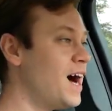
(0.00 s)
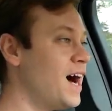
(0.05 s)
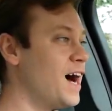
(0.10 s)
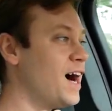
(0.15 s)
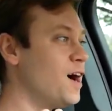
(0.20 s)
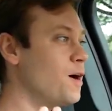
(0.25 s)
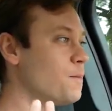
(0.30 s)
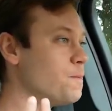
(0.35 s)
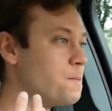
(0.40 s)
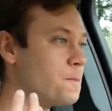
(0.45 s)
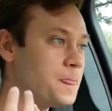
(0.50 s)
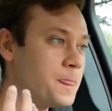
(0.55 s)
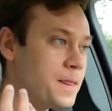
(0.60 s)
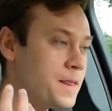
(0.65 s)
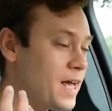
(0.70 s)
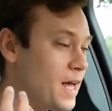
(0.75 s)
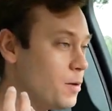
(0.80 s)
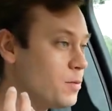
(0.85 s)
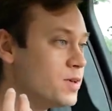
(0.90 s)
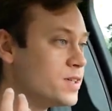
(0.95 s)

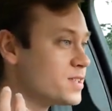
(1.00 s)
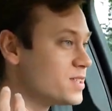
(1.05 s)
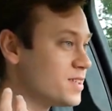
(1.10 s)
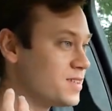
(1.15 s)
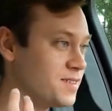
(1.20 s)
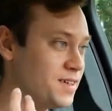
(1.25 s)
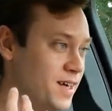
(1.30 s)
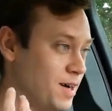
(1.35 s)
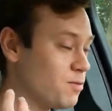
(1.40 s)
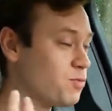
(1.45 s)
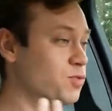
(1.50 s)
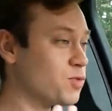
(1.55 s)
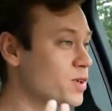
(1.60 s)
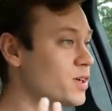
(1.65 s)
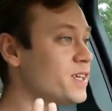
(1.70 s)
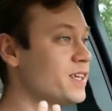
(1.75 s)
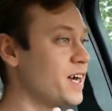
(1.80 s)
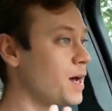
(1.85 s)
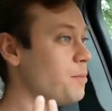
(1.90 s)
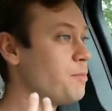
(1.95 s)
Um, it was a,
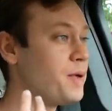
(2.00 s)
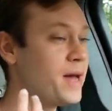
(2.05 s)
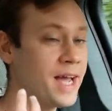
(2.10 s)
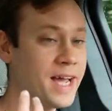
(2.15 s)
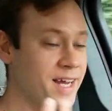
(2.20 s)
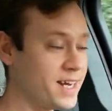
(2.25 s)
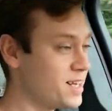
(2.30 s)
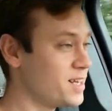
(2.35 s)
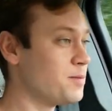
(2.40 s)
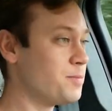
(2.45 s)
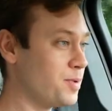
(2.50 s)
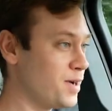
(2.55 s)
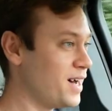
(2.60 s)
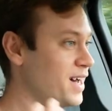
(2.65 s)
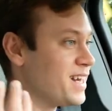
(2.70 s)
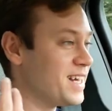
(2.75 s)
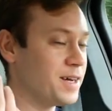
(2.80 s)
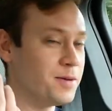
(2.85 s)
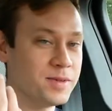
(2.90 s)
really a pain in the butt.